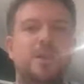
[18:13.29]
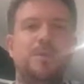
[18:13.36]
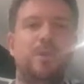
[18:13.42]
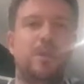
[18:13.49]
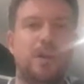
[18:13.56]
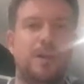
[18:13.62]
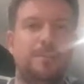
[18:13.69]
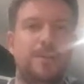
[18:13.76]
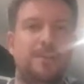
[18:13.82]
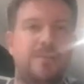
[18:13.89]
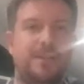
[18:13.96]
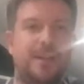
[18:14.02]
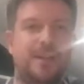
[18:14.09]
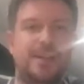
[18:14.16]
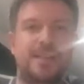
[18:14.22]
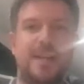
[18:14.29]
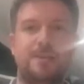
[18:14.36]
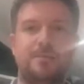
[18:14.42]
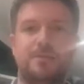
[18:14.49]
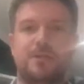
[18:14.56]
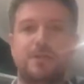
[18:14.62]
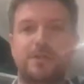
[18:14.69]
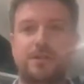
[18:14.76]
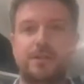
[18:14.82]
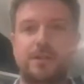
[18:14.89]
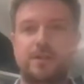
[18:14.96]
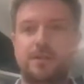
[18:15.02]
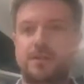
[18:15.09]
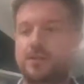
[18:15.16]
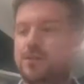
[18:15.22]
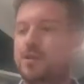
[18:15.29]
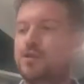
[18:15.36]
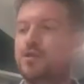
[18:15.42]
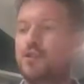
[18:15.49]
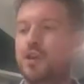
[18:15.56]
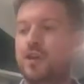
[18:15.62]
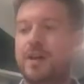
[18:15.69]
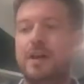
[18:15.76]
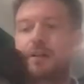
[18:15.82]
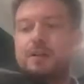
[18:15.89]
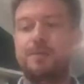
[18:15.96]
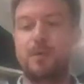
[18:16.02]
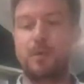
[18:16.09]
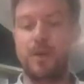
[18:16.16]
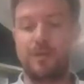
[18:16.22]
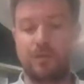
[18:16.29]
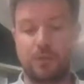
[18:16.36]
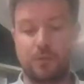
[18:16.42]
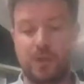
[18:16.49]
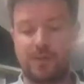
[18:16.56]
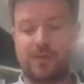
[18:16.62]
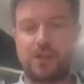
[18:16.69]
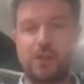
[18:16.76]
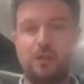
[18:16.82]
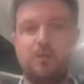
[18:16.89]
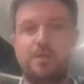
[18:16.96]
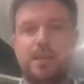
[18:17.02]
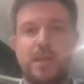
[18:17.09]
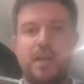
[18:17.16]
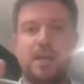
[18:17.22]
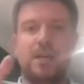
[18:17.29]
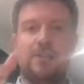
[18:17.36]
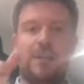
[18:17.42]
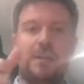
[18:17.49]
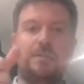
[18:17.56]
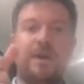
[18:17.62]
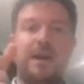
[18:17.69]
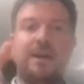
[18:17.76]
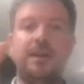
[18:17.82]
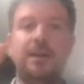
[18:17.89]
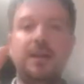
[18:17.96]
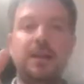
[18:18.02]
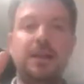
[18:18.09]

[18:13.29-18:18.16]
So we've got a bit of time just to talk around. But we've chose a griddle pan.